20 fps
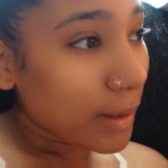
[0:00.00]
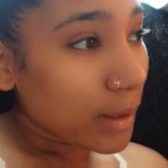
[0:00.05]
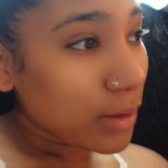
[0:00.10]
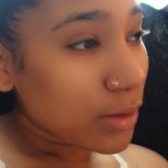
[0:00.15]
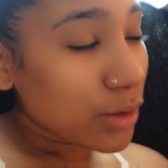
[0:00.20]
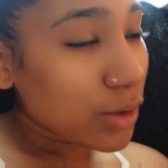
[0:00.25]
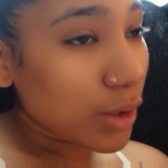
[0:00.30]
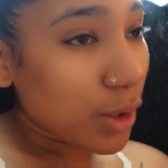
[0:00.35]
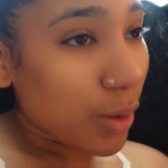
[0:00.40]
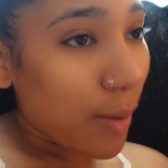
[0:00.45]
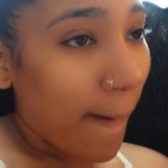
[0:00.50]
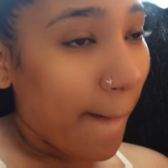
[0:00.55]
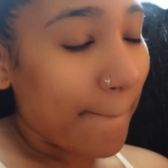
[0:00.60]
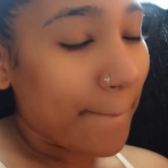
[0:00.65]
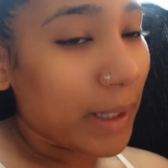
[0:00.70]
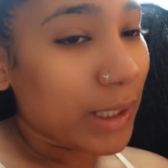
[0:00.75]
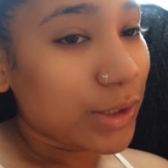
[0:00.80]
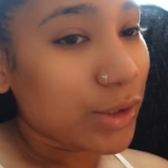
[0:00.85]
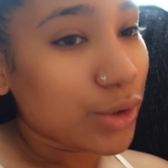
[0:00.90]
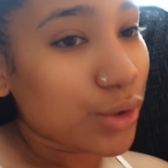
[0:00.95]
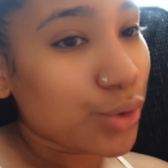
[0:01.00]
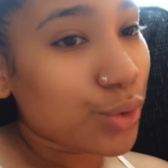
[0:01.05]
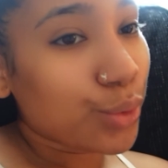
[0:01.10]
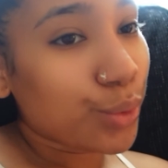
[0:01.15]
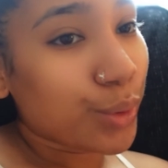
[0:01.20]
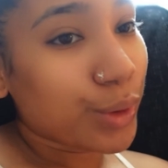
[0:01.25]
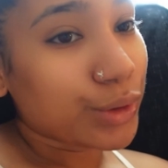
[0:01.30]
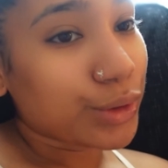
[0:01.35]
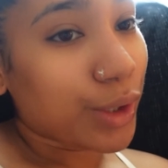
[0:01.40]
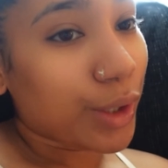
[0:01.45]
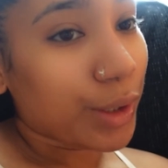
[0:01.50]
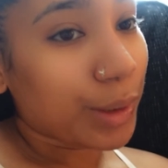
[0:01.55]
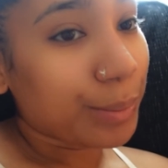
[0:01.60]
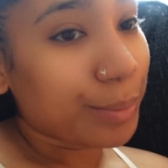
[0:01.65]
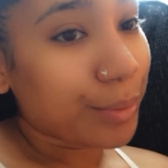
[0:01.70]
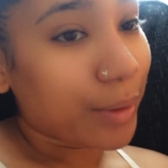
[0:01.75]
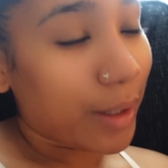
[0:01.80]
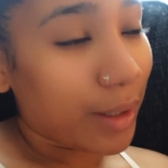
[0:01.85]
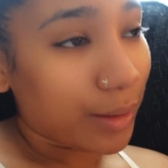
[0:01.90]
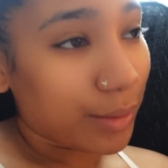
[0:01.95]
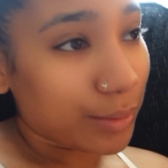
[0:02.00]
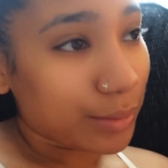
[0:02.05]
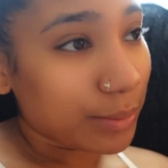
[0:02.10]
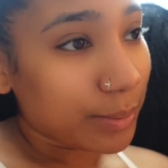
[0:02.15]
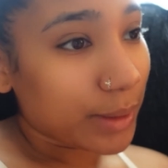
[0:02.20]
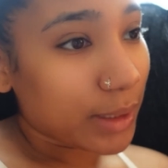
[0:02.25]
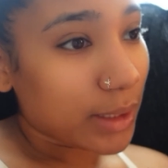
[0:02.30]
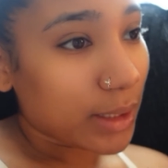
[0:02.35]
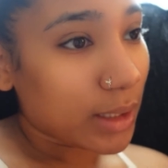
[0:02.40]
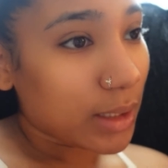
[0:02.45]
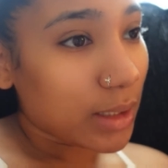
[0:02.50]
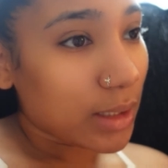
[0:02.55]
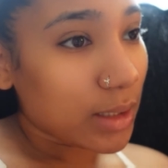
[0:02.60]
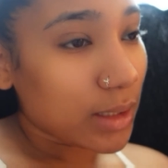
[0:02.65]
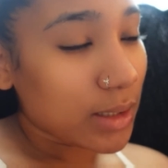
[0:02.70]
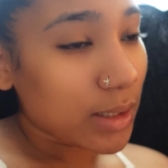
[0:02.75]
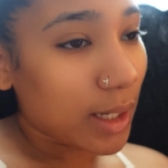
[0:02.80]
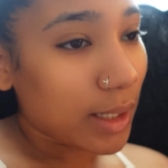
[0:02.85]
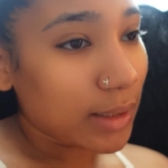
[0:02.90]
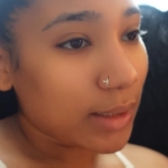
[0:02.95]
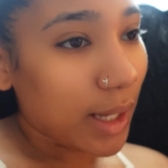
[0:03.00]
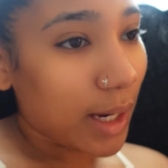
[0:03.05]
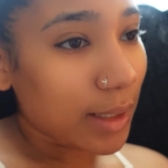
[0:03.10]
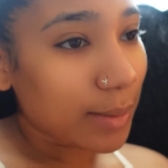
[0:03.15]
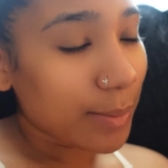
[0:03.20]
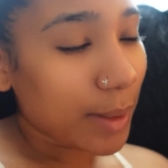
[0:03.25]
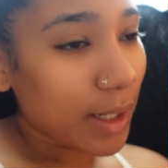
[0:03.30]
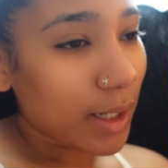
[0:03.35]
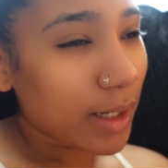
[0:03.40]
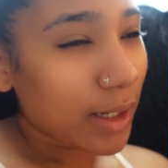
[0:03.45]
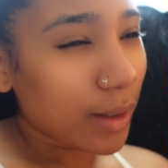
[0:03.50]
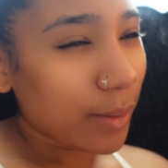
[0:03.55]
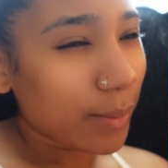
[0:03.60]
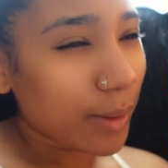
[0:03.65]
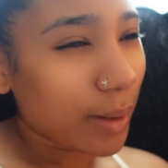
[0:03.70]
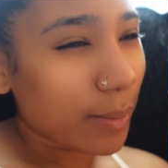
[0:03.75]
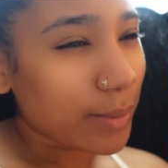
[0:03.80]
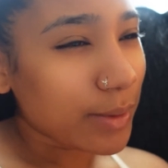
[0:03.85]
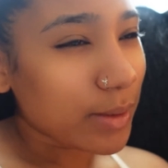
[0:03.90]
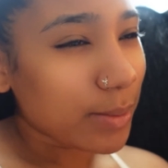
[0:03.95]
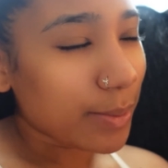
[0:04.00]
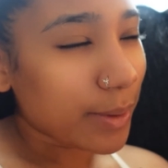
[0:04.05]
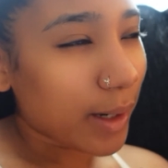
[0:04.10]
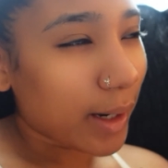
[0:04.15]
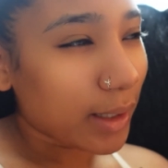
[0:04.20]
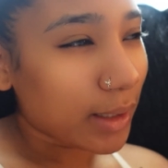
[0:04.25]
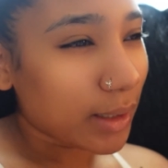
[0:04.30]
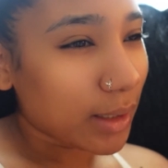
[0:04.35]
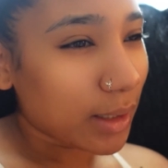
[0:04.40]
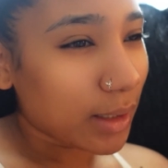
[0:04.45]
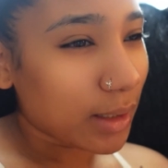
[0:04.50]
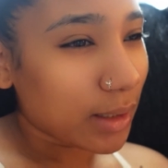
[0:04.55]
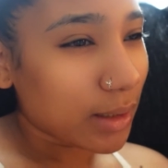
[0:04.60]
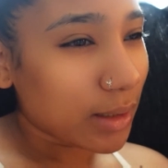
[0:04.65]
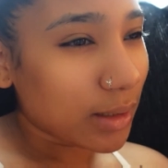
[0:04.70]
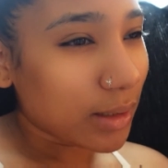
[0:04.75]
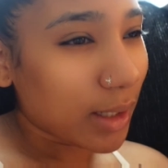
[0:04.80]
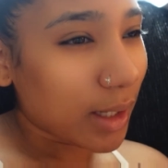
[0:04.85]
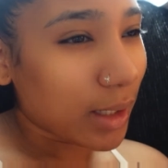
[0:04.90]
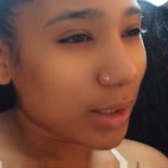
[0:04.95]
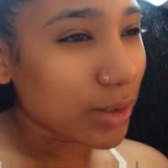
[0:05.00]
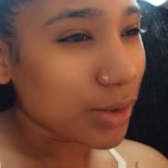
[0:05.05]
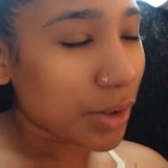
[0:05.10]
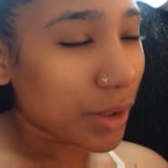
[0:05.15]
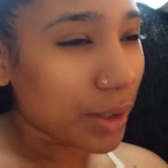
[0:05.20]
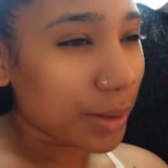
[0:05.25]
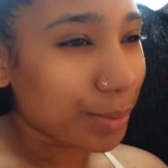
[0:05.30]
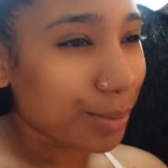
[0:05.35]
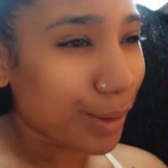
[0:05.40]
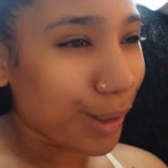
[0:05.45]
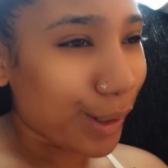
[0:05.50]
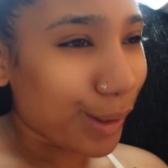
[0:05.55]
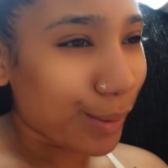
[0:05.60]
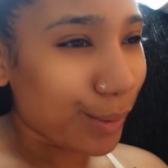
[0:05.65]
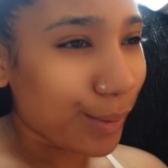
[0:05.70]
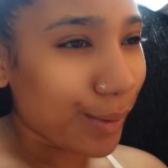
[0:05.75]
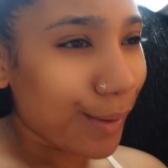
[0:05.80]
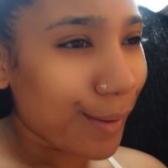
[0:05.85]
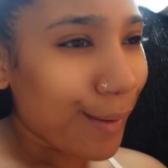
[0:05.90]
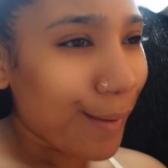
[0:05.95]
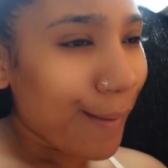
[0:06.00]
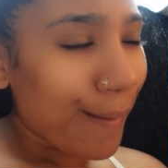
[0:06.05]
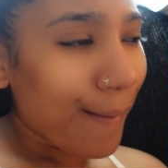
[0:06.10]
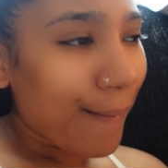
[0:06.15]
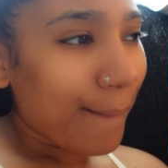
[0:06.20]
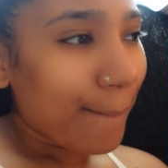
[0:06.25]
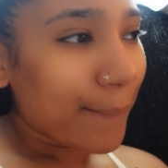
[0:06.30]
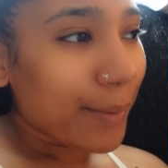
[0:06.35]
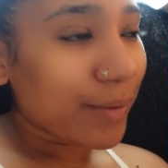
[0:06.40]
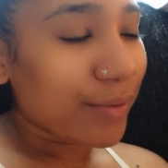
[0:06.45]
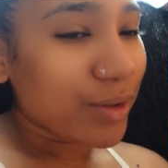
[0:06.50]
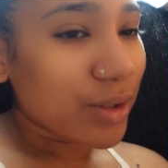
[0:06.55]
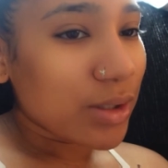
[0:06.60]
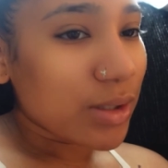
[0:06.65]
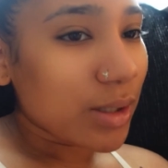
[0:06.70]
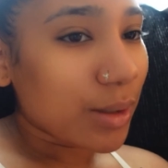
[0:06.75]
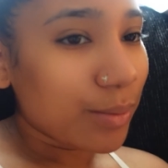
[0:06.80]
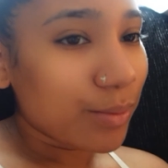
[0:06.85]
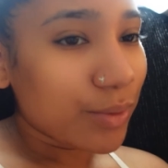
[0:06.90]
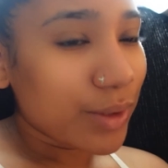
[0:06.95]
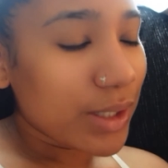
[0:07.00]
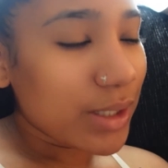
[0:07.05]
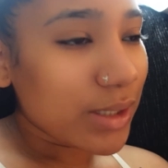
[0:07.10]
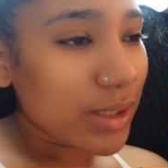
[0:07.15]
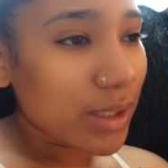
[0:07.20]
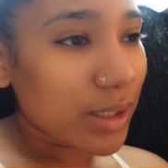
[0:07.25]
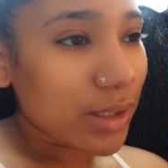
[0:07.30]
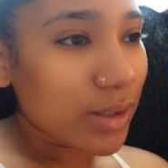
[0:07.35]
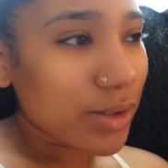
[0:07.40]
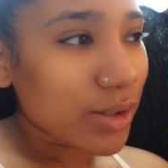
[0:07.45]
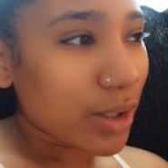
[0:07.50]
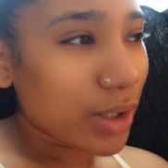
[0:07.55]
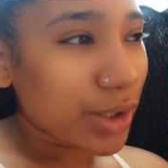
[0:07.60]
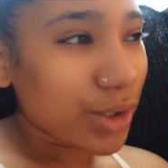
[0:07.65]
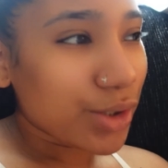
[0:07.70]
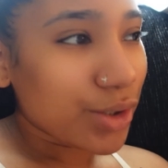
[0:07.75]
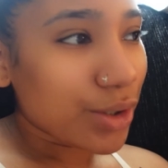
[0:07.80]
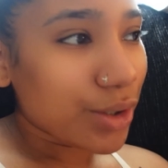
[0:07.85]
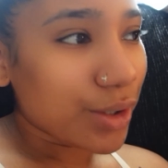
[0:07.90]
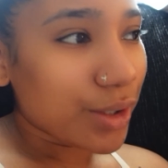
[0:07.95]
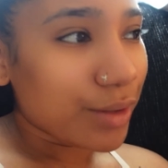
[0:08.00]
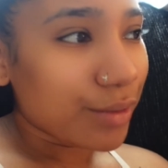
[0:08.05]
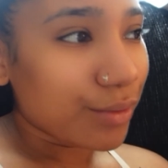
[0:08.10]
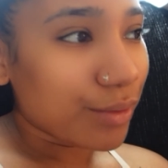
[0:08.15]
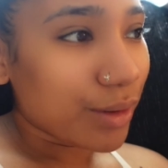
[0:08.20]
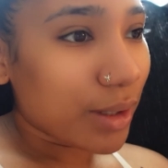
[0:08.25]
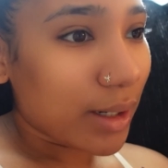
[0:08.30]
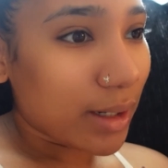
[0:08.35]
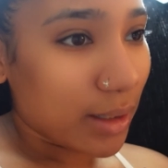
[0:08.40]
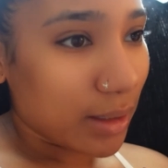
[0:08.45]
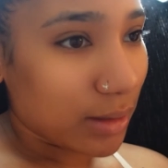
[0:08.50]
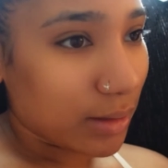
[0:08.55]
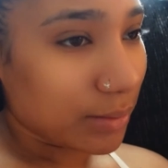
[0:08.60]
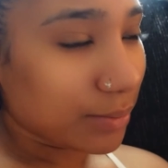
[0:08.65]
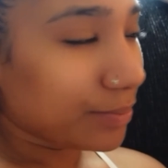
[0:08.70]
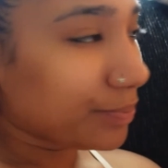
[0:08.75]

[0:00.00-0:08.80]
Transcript: So I might just do a dark brown because I dyed my hair when I was pregnant, like a dark brown. But for some reason it started turning red